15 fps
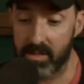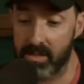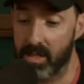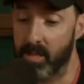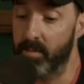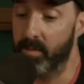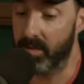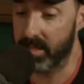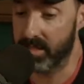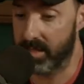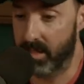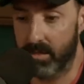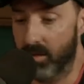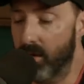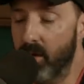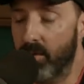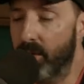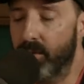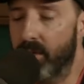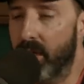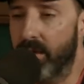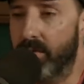separately said no. We
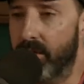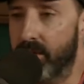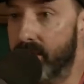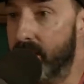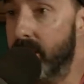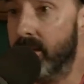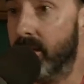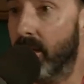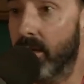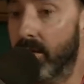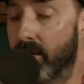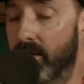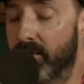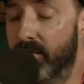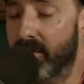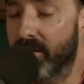were never in a scene together. and